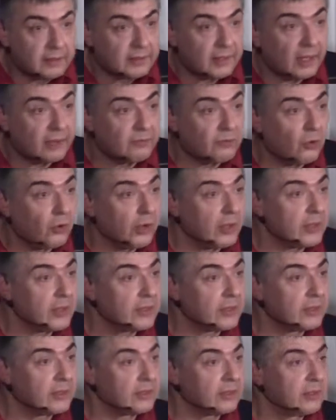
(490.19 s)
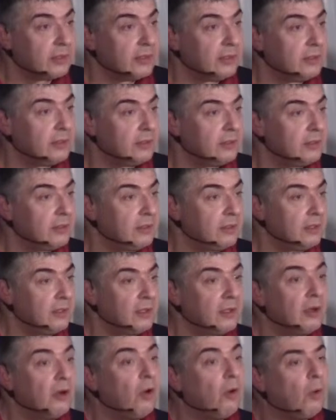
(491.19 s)
the voice,
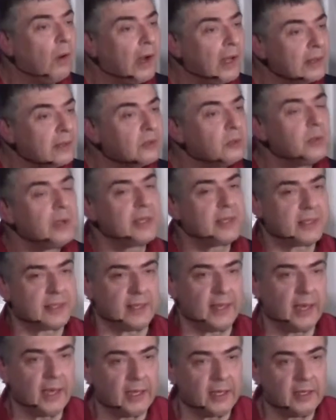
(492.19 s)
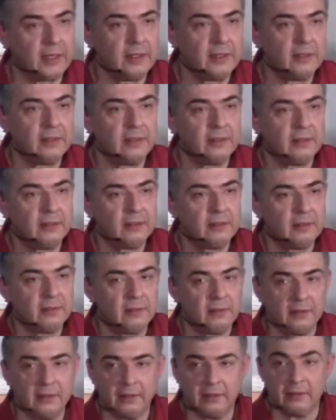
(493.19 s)
what we say.
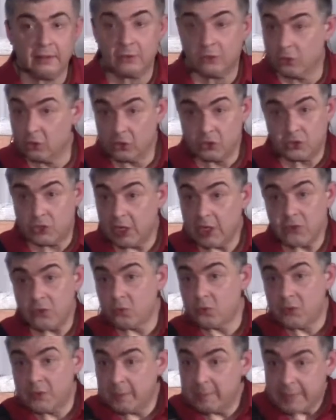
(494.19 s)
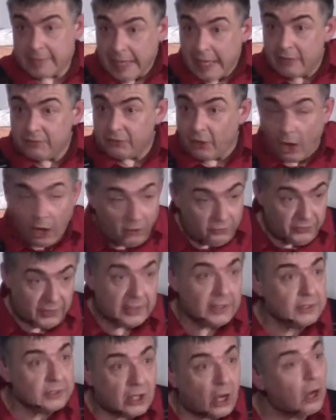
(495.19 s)
Jesus himself
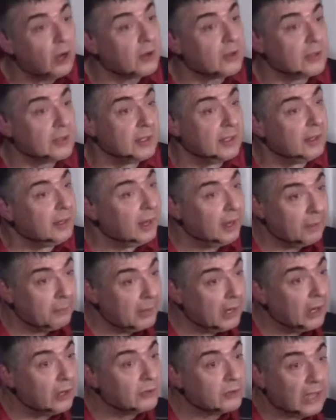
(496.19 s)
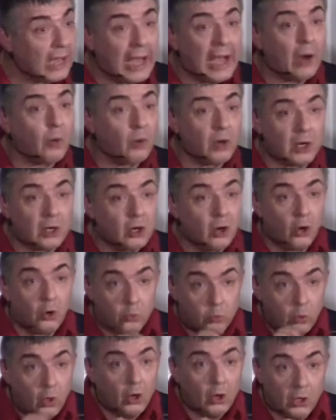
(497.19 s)
often talks about our
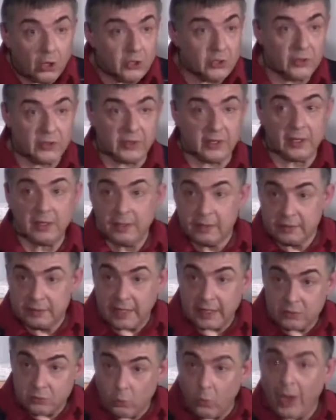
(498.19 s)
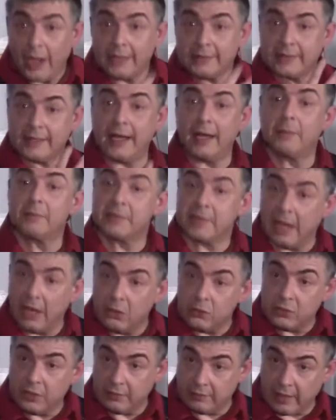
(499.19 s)
words, that what comes
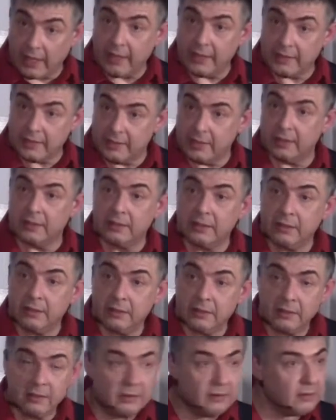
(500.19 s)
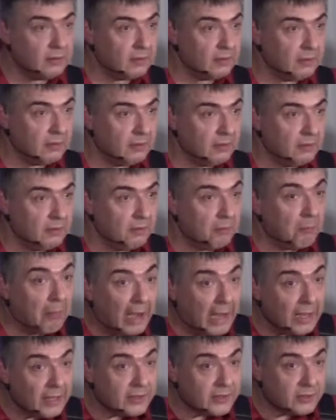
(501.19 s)
out of us
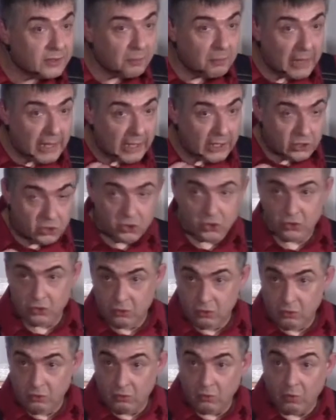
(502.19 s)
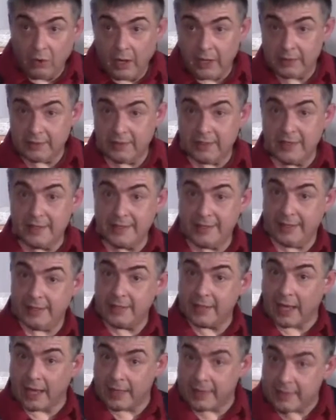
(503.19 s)
must match what is
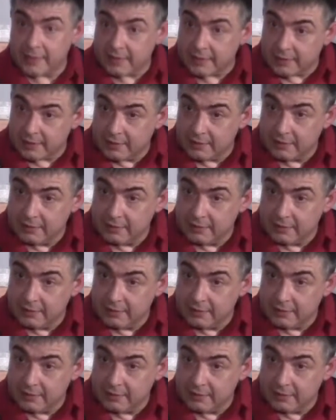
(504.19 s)
in us,